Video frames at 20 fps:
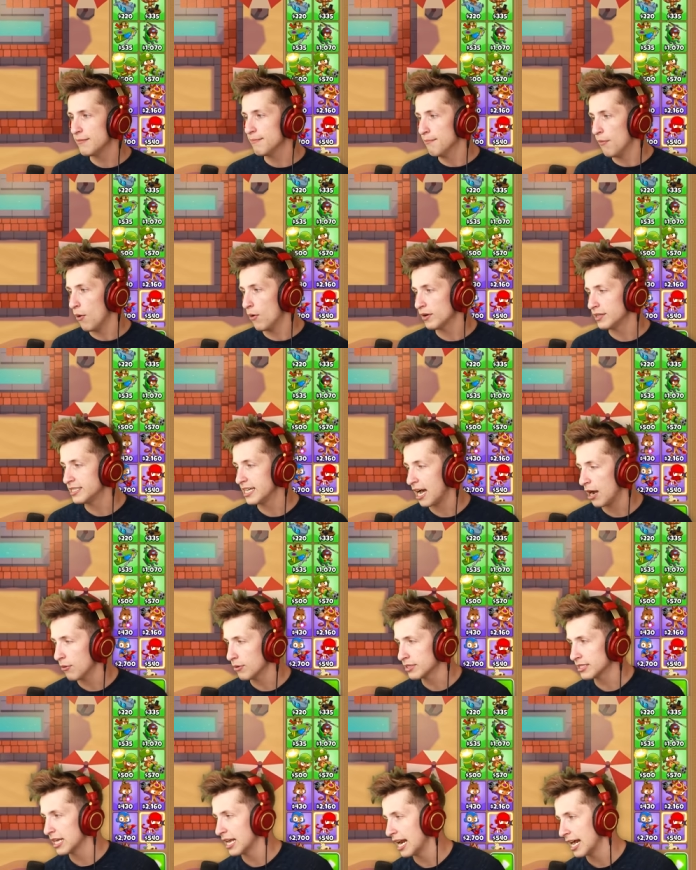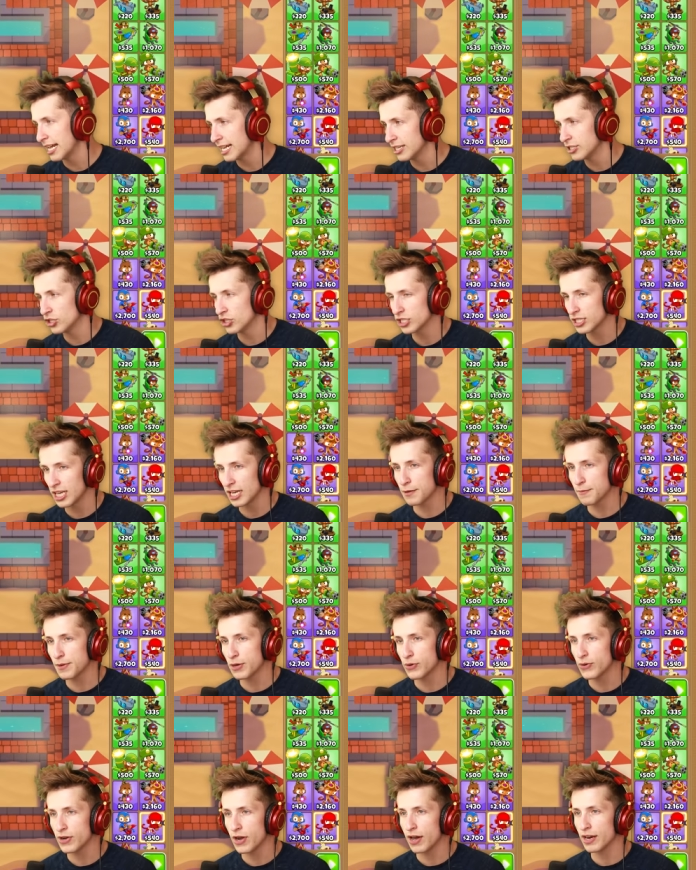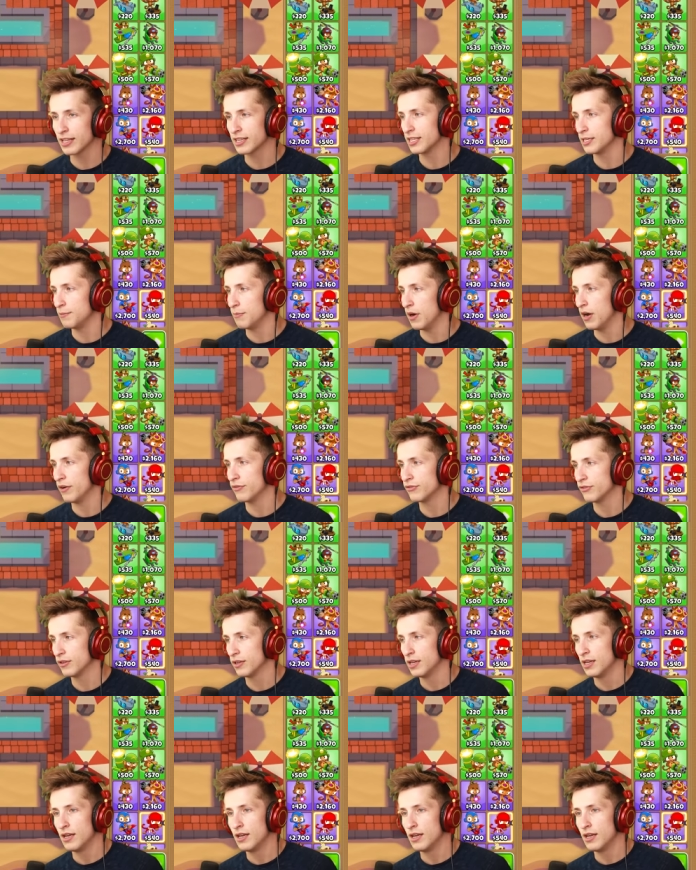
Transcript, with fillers: more towers that I can just like periodically buff.